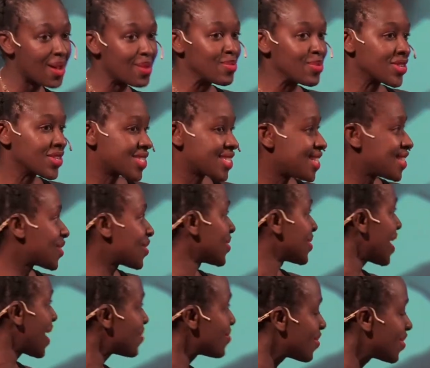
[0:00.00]
Hamburg, so I
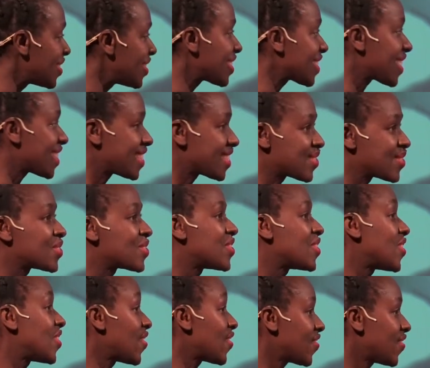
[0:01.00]
choose Hamburg and
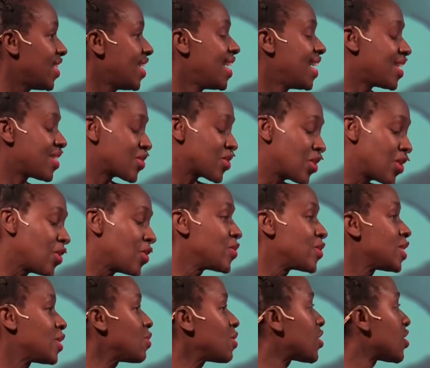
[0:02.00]
Düsseldorf.
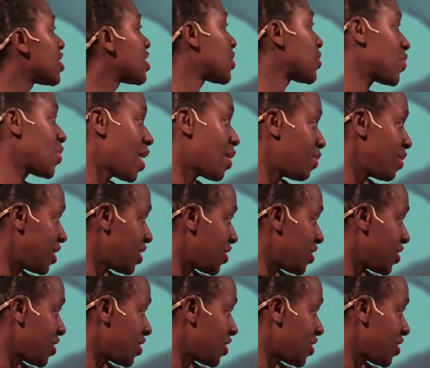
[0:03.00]
Cologne is because I grew up in